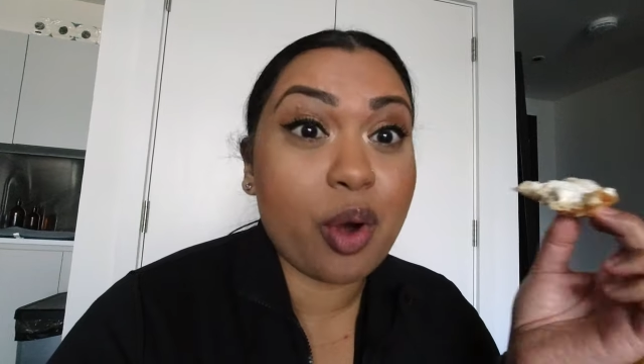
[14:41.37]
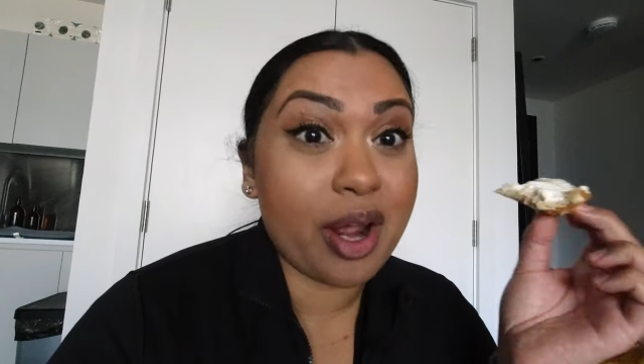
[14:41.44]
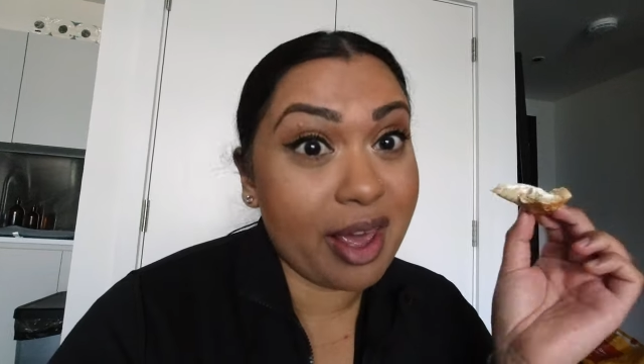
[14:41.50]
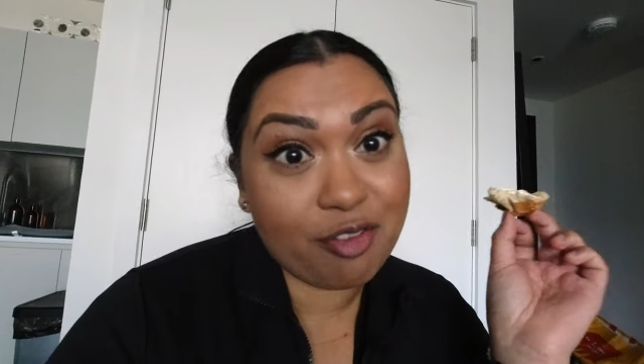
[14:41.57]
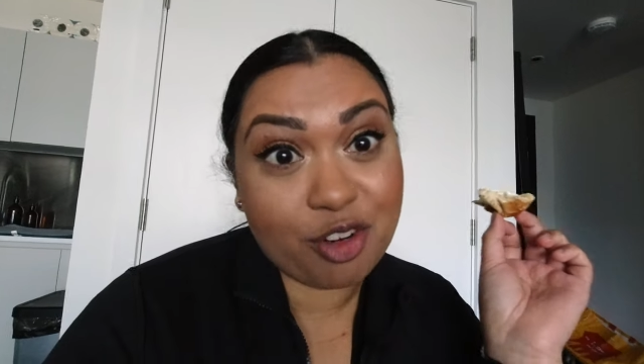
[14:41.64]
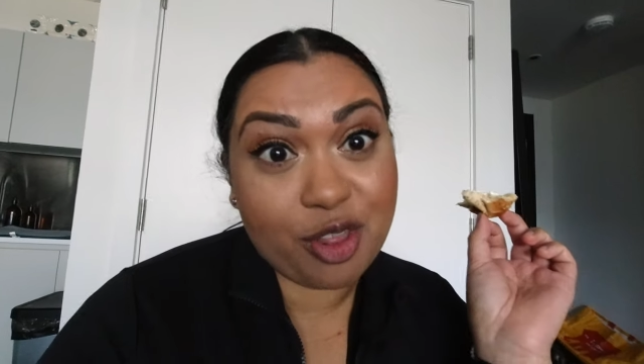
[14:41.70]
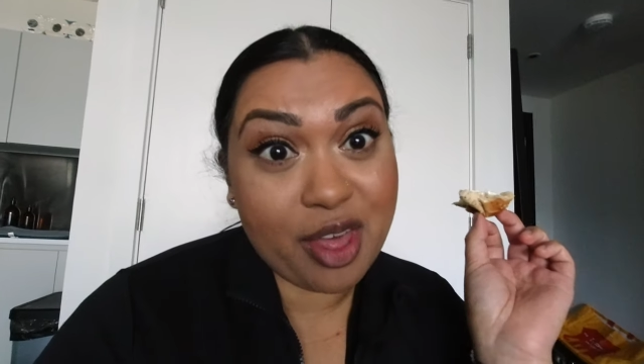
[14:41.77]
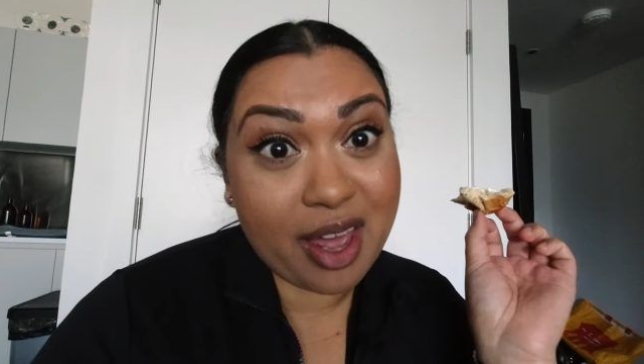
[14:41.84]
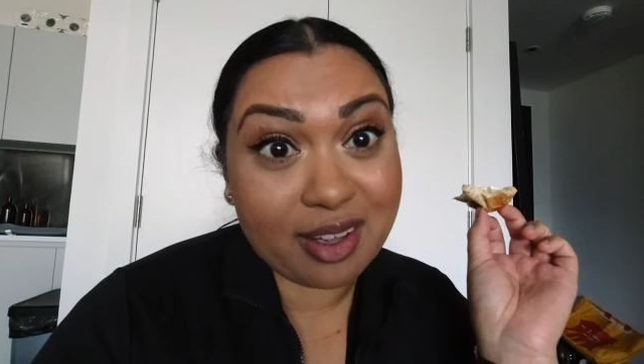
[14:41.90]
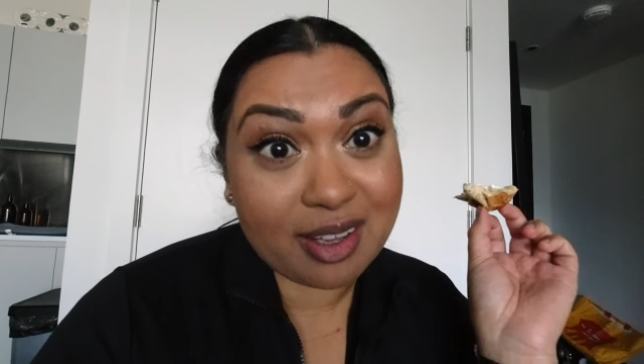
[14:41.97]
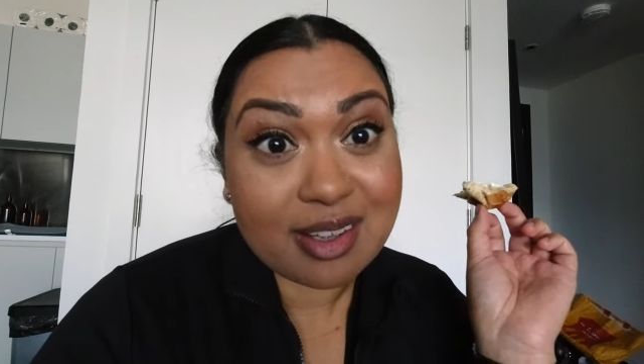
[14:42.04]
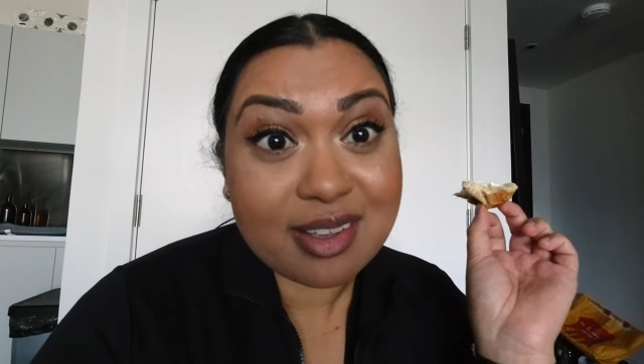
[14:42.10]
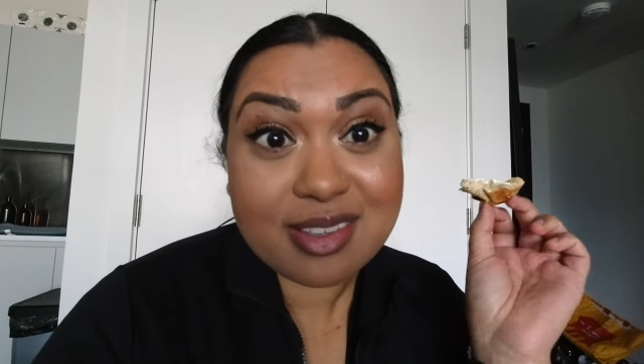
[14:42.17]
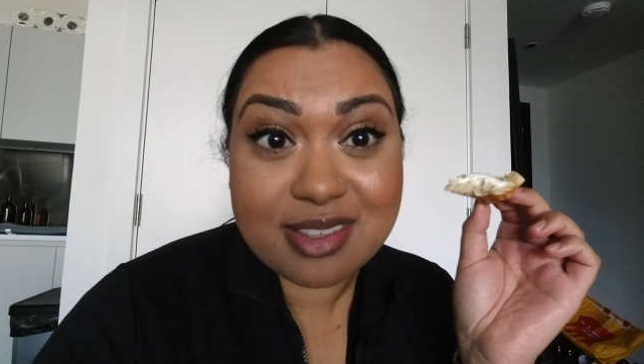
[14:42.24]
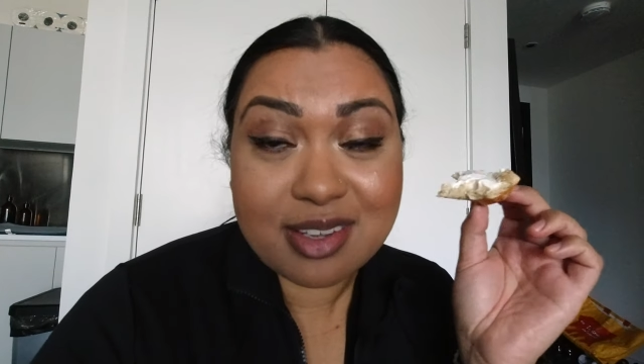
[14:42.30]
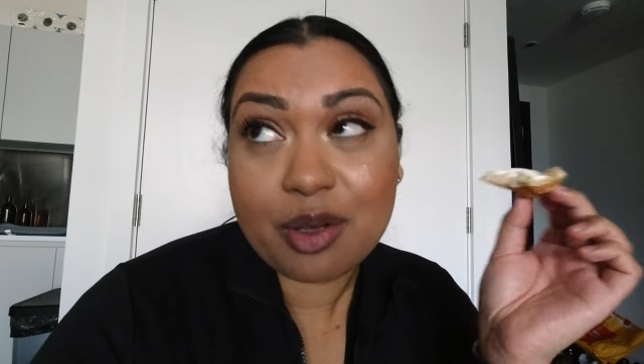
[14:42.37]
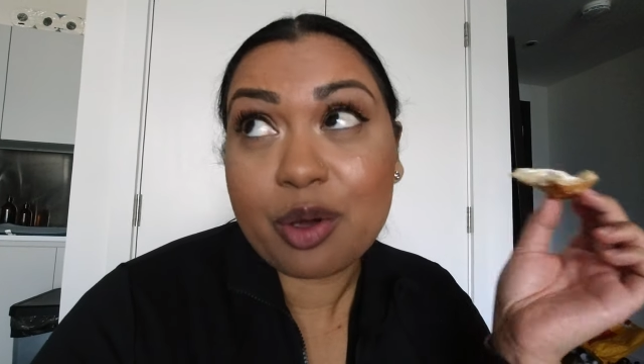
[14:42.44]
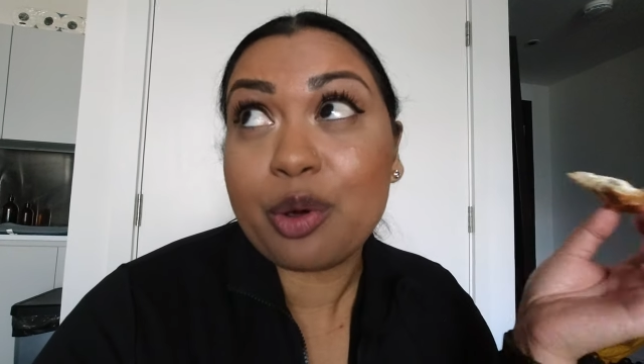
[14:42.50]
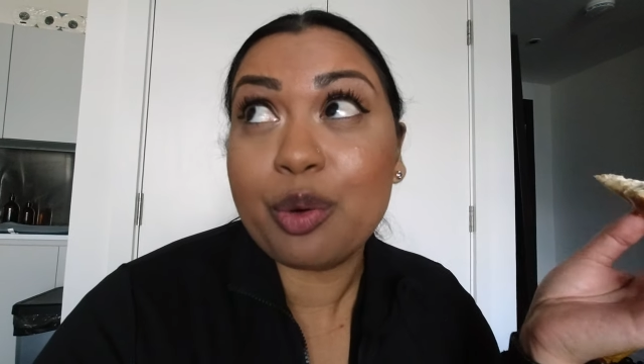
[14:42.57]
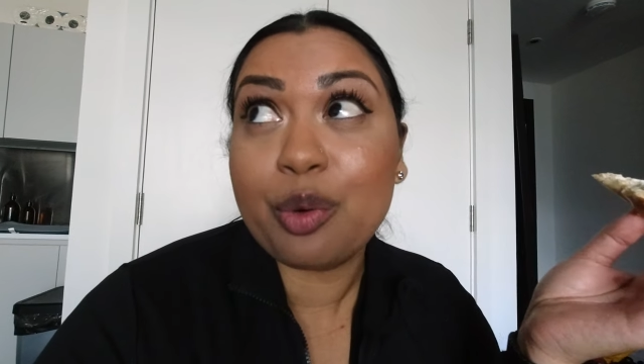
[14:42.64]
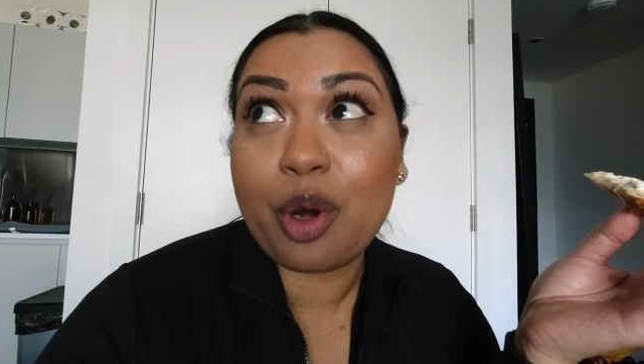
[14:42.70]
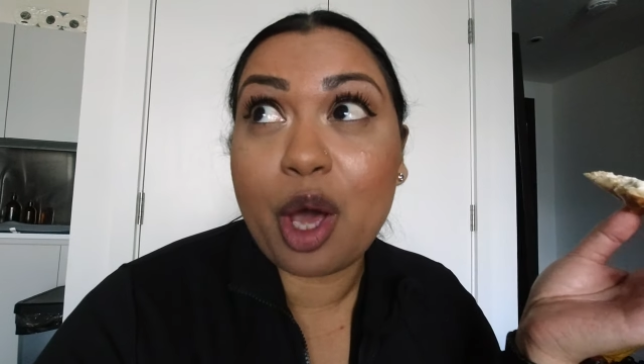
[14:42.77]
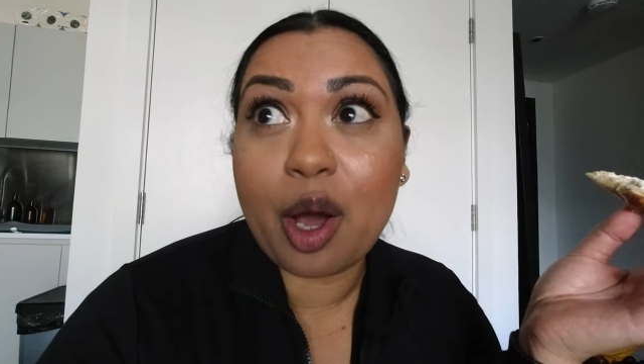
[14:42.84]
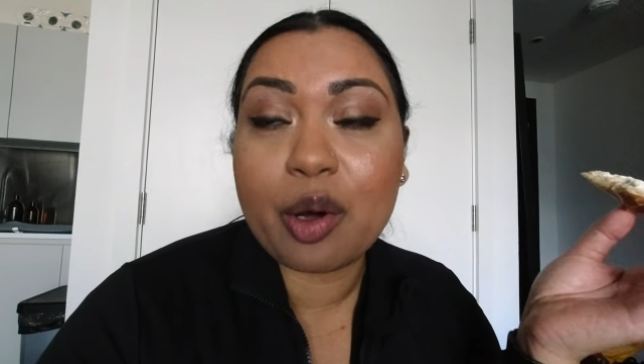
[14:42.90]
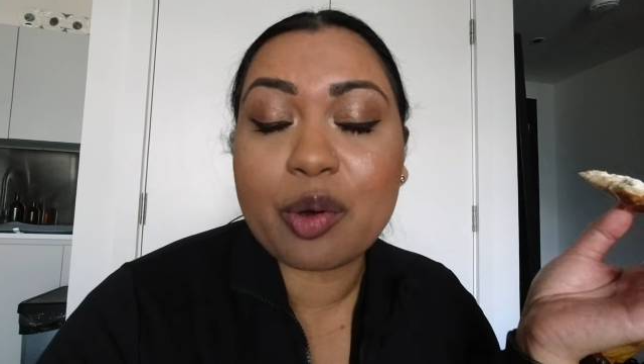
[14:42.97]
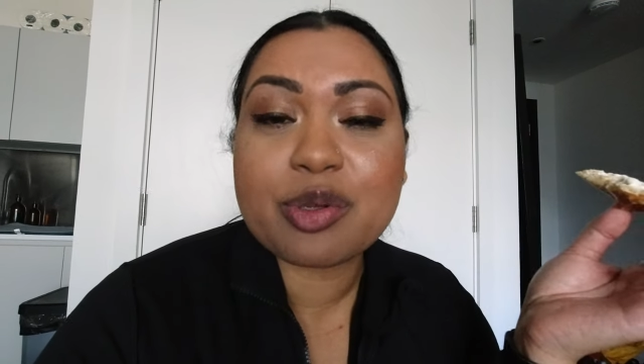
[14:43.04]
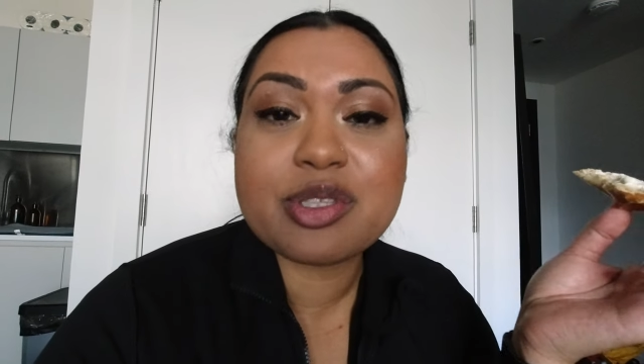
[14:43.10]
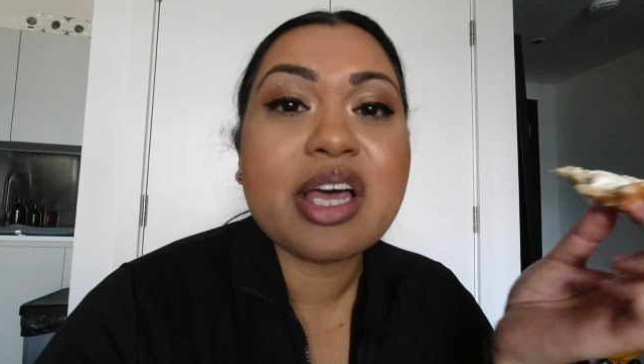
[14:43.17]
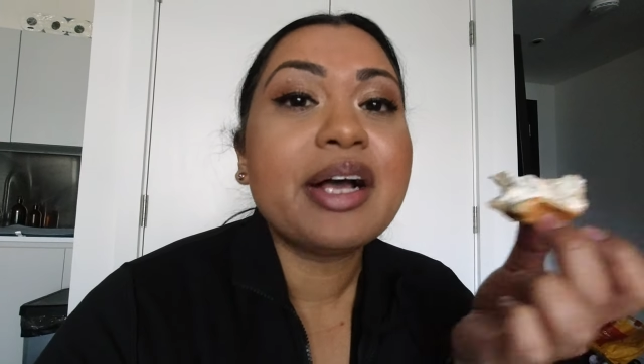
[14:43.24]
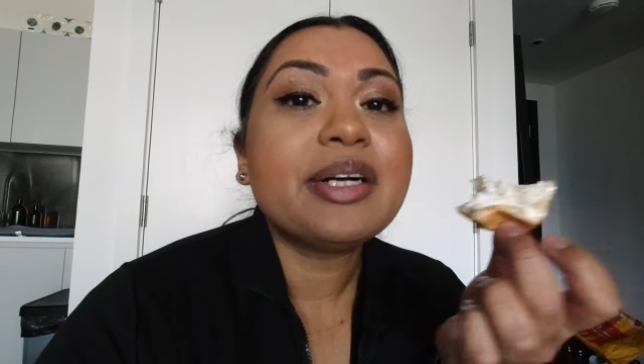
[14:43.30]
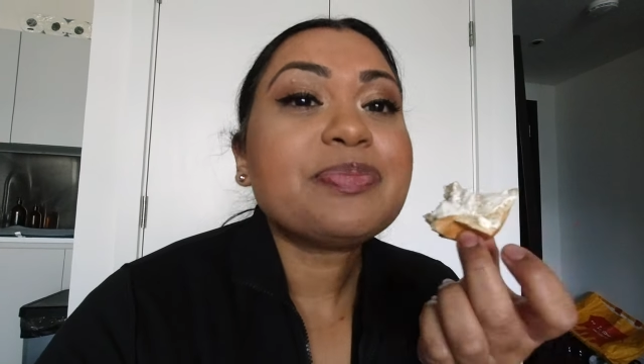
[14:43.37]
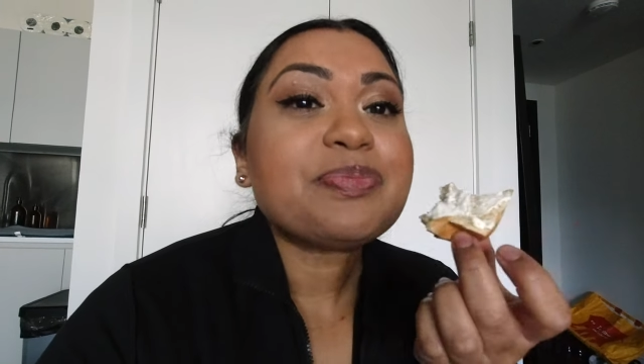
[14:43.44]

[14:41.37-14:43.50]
whenever that is, who knows,